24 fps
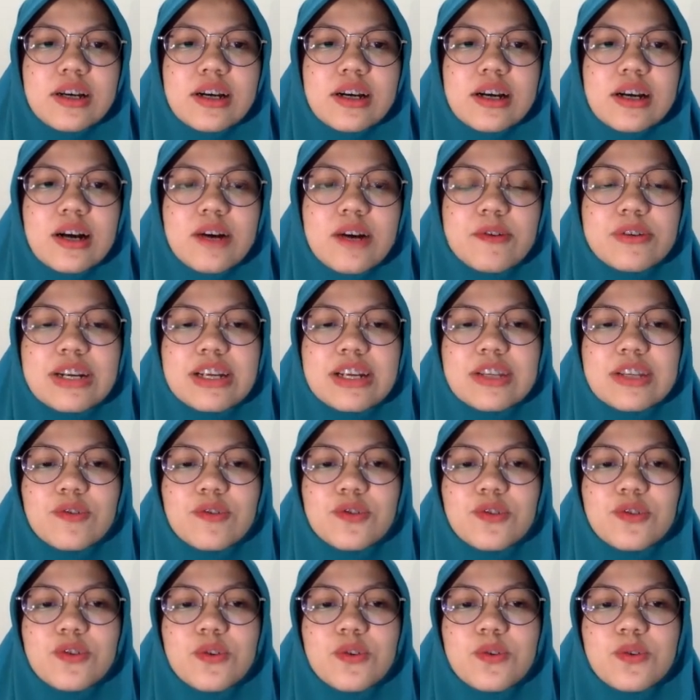I would like to
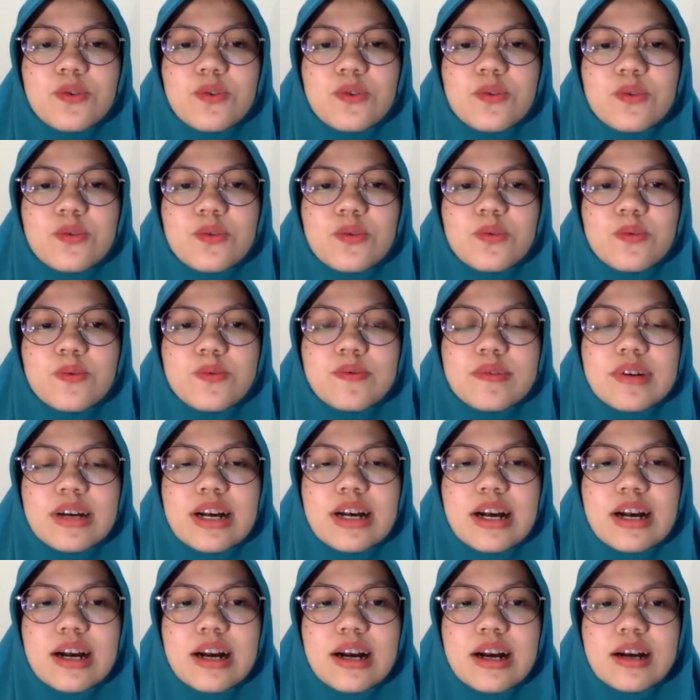show
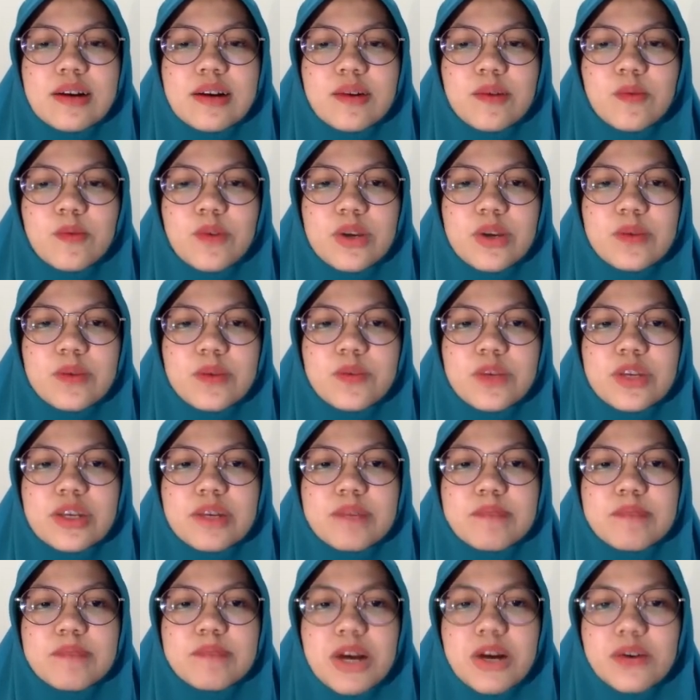when we
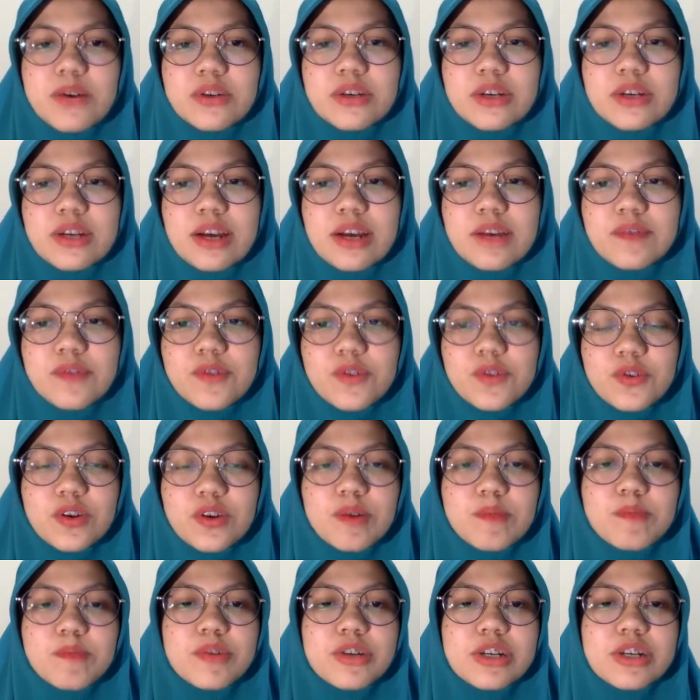mount Vue
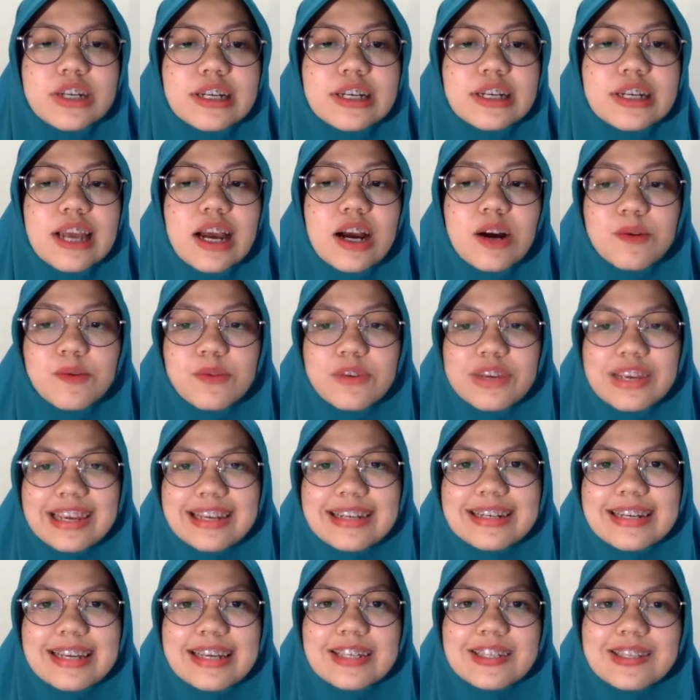component, how we can
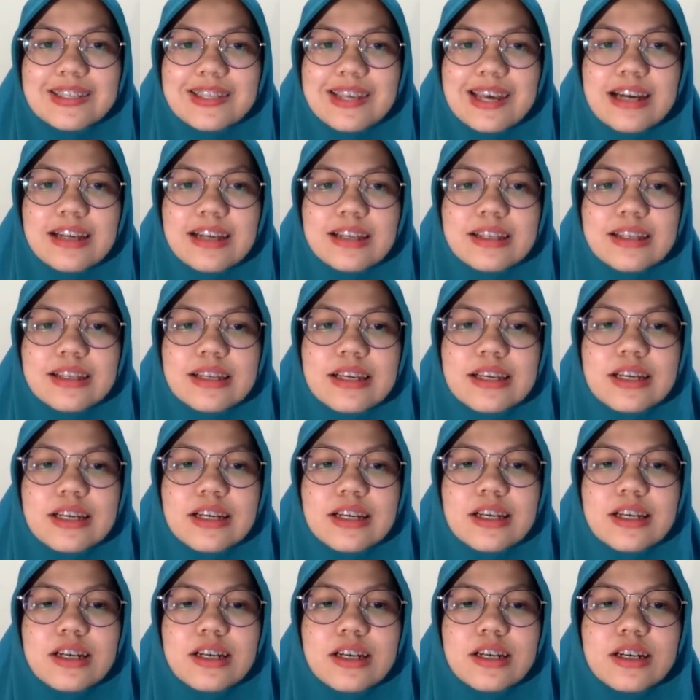test that.
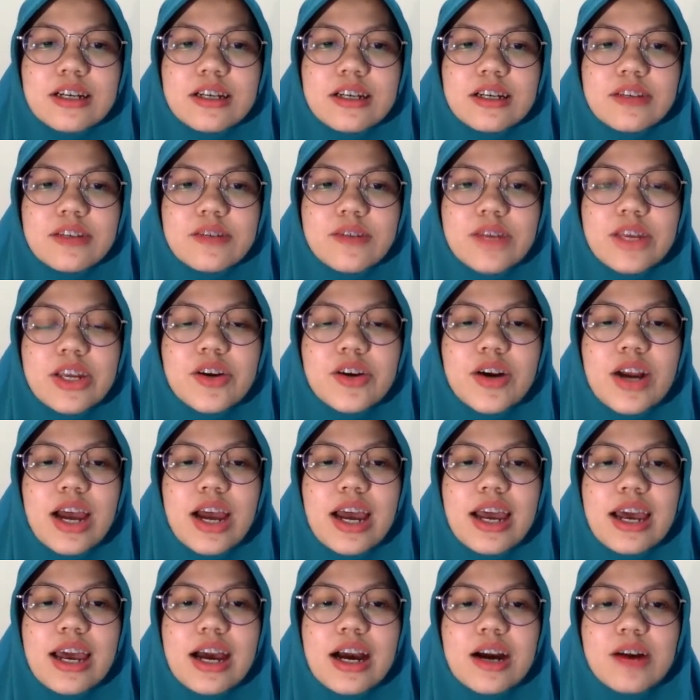Here I
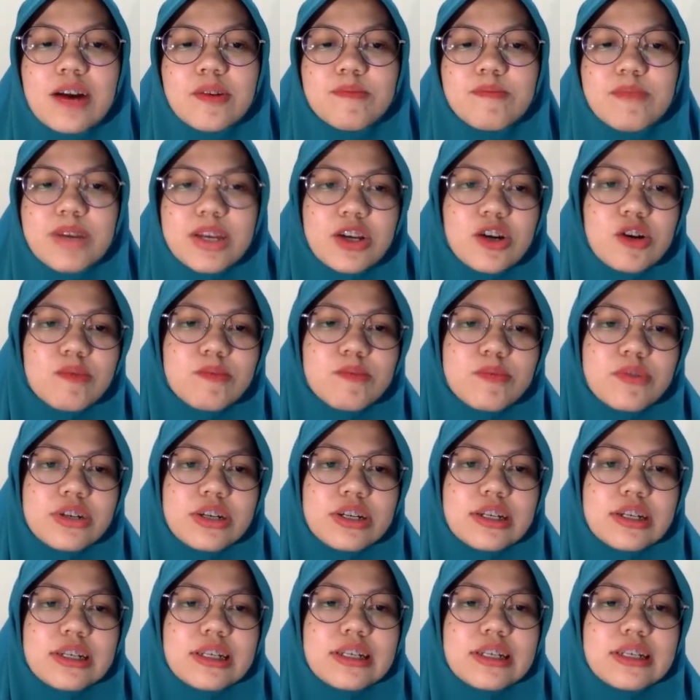have my
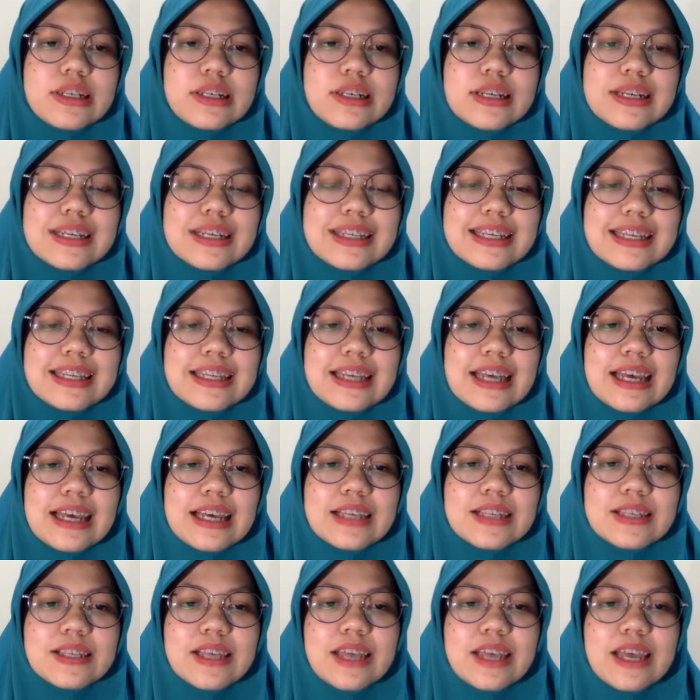component that
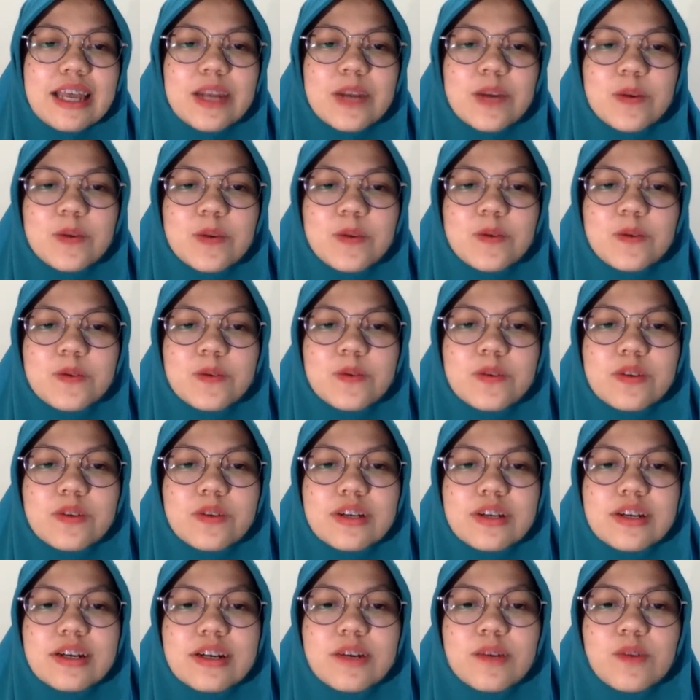has hello
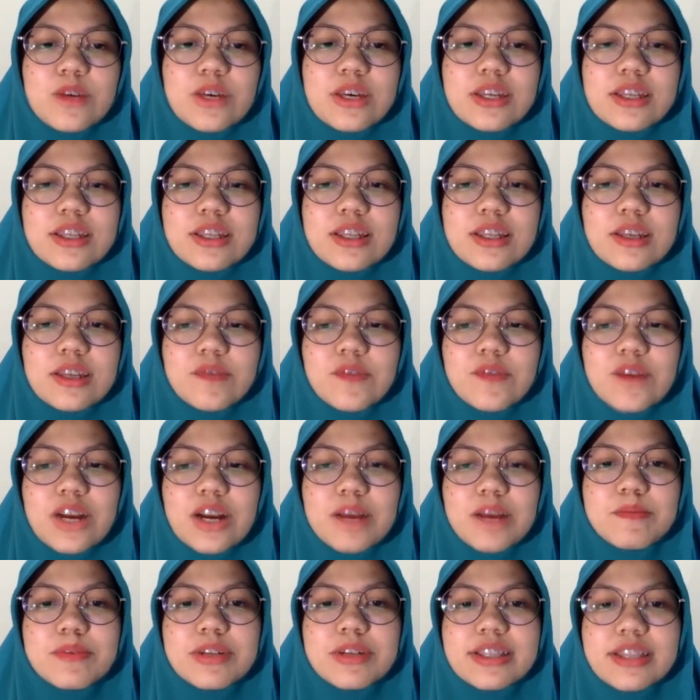with
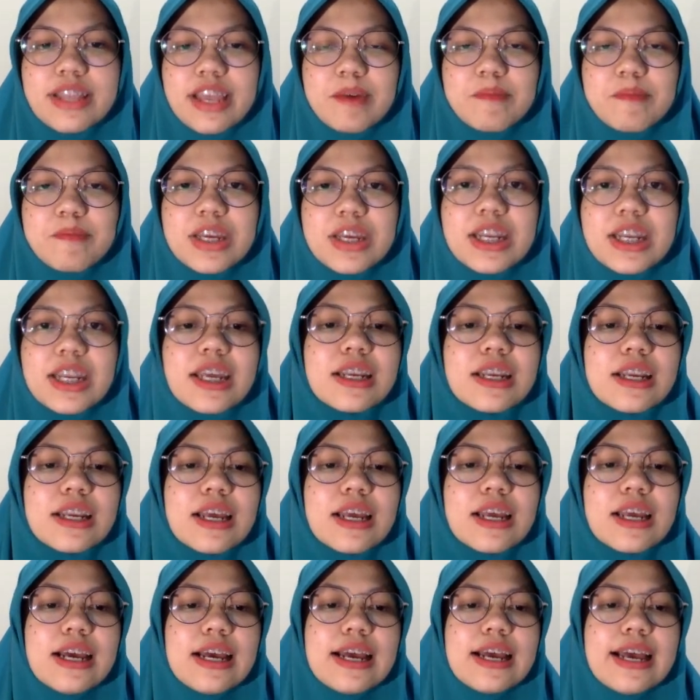variable name in it,
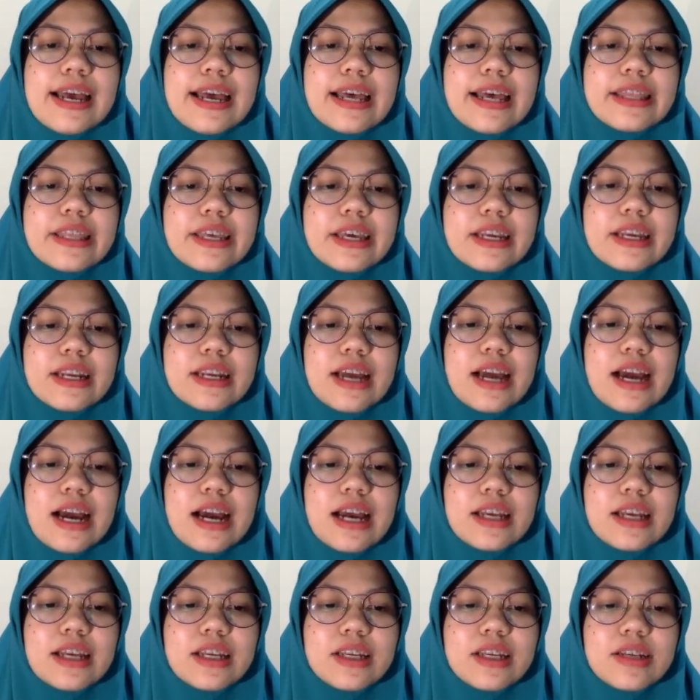and then
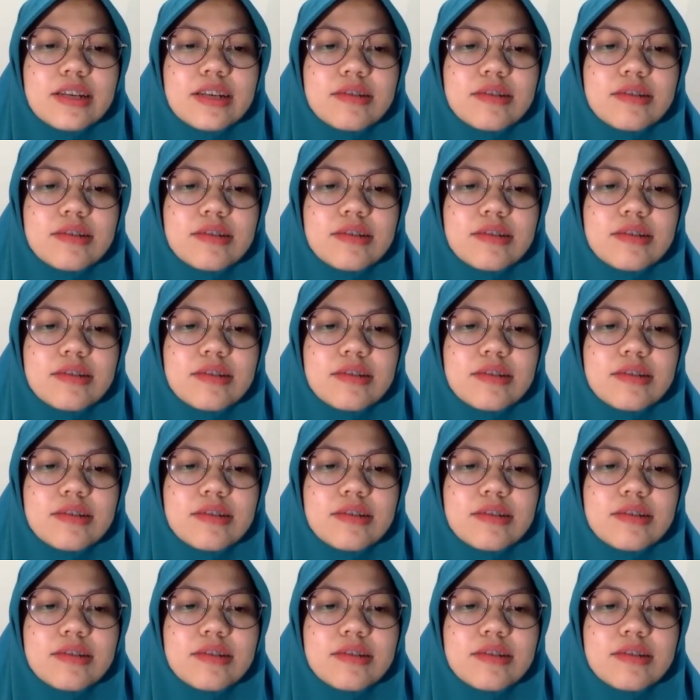I